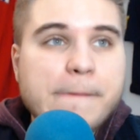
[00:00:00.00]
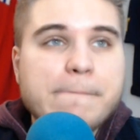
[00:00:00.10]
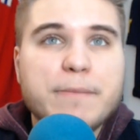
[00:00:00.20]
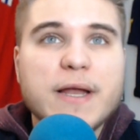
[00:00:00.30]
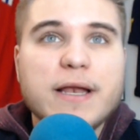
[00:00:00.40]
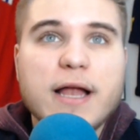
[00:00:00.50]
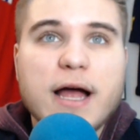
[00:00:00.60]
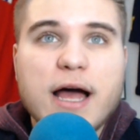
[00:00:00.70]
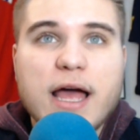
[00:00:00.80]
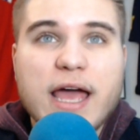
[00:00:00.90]

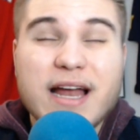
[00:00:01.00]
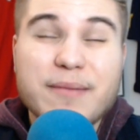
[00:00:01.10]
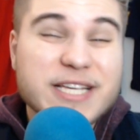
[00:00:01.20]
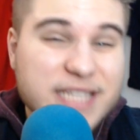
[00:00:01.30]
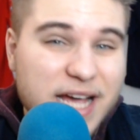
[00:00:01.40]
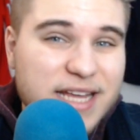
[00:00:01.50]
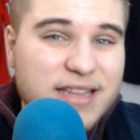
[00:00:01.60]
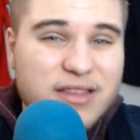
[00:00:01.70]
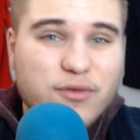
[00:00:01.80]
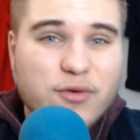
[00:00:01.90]
and I'm excited
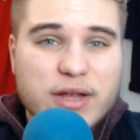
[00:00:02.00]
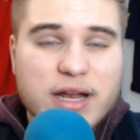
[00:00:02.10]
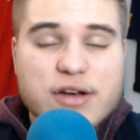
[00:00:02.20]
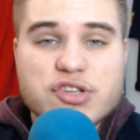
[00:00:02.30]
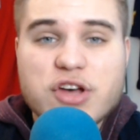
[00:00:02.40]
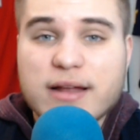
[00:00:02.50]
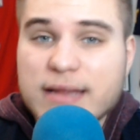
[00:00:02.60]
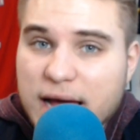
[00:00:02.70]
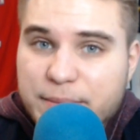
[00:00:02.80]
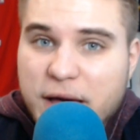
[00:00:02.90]
that the 49ers got a
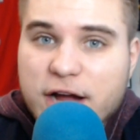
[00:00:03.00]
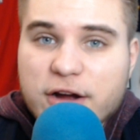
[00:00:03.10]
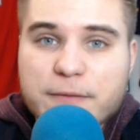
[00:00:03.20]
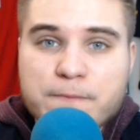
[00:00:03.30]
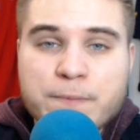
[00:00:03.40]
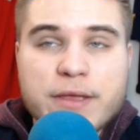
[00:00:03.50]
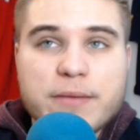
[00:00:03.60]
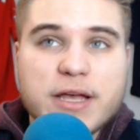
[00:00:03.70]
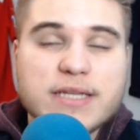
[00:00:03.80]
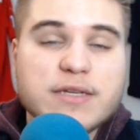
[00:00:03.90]
linebacker
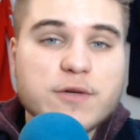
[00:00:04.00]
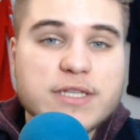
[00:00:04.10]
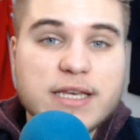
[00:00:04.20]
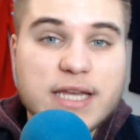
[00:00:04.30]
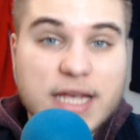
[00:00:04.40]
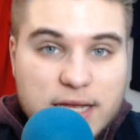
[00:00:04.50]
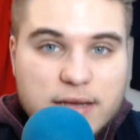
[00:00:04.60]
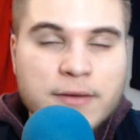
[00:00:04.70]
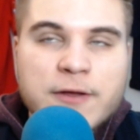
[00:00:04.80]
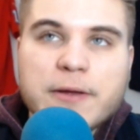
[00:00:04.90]
because it was a
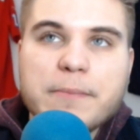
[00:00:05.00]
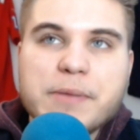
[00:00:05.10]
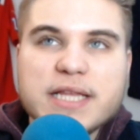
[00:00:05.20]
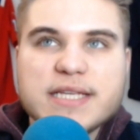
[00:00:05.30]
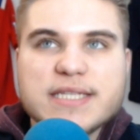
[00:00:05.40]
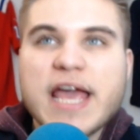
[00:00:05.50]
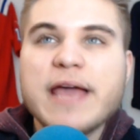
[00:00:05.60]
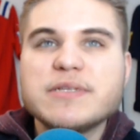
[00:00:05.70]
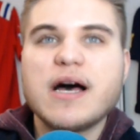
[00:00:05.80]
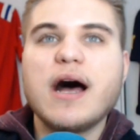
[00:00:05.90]
need. But at the
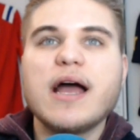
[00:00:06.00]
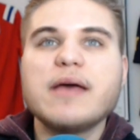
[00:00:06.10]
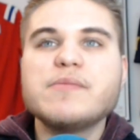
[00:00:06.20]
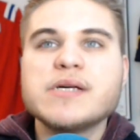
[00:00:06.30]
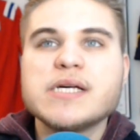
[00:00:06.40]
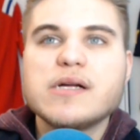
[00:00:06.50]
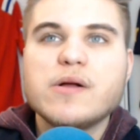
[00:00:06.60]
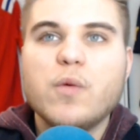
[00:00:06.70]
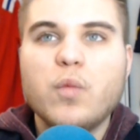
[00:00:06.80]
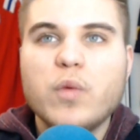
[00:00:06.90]
same time,
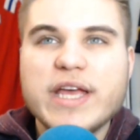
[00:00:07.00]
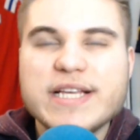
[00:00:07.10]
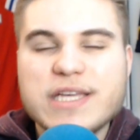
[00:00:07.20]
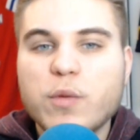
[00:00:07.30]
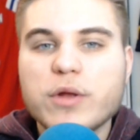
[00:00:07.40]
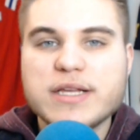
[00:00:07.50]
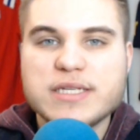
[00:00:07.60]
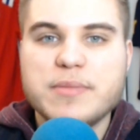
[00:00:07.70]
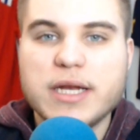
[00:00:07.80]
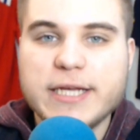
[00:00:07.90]
is he worth
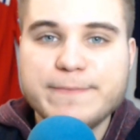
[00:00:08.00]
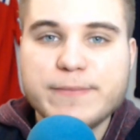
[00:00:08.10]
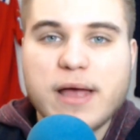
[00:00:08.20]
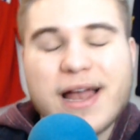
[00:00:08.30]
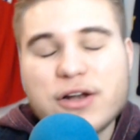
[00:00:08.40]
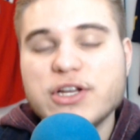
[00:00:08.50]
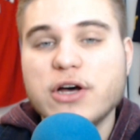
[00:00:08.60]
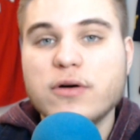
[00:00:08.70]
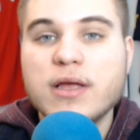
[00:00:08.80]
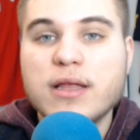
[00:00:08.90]
this money? I don't
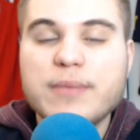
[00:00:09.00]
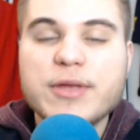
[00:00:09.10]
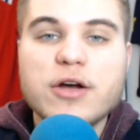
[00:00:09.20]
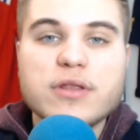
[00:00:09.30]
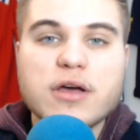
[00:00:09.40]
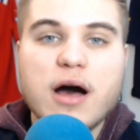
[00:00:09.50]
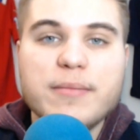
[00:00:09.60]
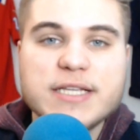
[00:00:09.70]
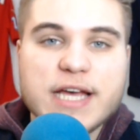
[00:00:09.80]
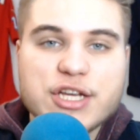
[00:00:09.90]
know. Let me know in the
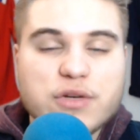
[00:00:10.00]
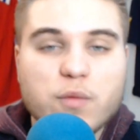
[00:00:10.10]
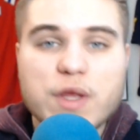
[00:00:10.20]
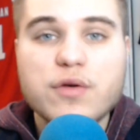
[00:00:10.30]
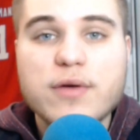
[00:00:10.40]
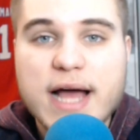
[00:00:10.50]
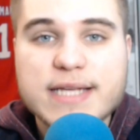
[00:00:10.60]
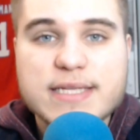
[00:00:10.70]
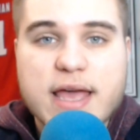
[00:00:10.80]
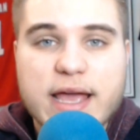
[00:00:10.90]
comment section what you
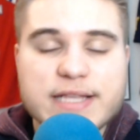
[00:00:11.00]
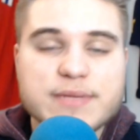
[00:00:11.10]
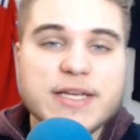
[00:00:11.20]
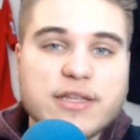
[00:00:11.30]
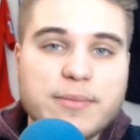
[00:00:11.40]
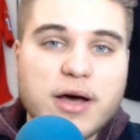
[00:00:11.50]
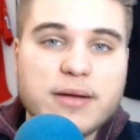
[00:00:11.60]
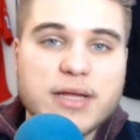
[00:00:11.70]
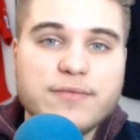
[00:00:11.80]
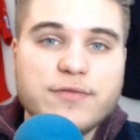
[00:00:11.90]
guys think. It's Mitch of the
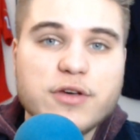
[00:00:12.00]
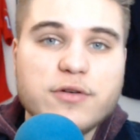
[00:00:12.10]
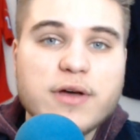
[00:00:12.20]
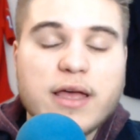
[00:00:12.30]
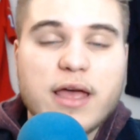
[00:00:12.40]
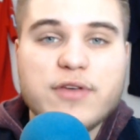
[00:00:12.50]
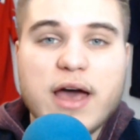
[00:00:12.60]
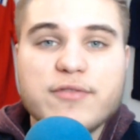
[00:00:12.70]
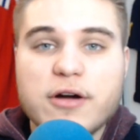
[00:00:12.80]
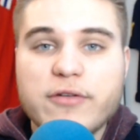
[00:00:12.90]
Bottom Line View. If you
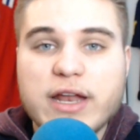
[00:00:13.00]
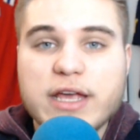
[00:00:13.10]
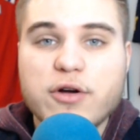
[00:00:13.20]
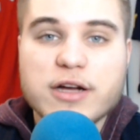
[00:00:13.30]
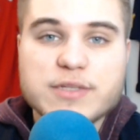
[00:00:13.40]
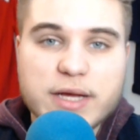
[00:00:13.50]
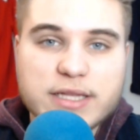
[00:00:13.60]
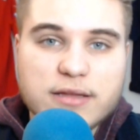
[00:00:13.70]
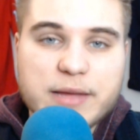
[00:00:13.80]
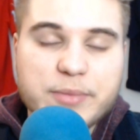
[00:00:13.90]
haven't already, Gronk, spike
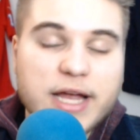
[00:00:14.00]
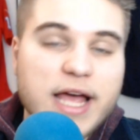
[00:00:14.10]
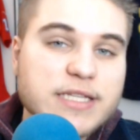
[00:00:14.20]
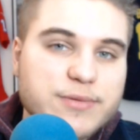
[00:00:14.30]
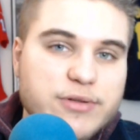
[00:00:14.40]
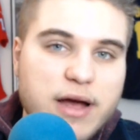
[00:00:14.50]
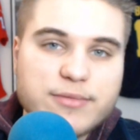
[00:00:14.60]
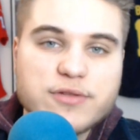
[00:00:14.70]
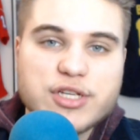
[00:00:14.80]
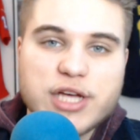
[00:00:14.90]
the like button and
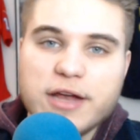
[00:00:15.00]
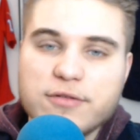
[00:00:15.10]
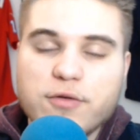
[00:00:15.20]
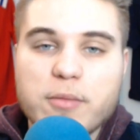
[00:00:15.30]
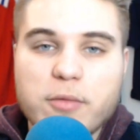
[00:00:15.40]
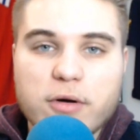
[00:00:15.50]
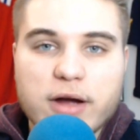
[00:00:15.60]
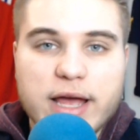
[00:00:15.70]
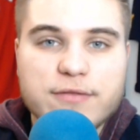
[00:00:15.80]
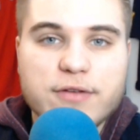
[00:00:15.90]
subscribe to the channel for more
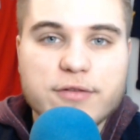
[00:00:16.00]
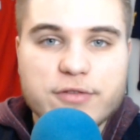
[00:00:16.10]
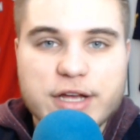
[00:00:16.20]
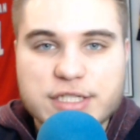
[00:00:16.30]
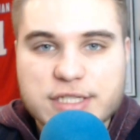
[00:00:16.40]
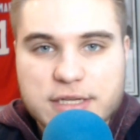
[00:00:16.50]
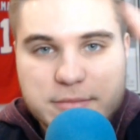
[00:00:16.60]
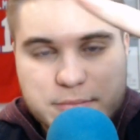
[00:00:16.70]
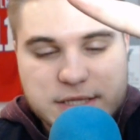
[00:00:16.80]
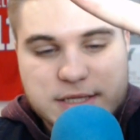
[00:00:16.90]
NFL free agency.
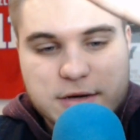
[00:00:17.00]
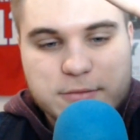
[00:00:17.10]
Peace out.